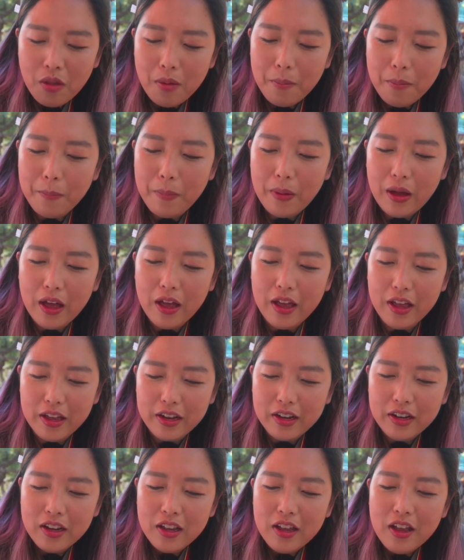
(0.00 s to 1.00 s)

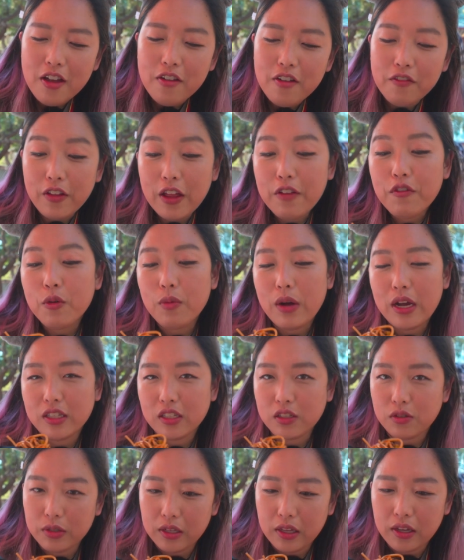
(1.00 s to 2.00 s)
but flavor-wise,
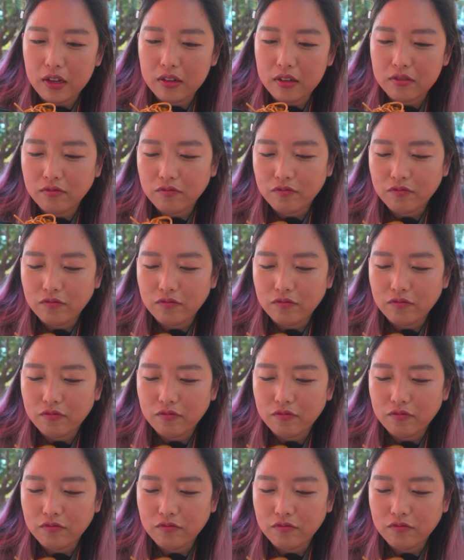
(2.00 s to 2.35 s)
it's really good.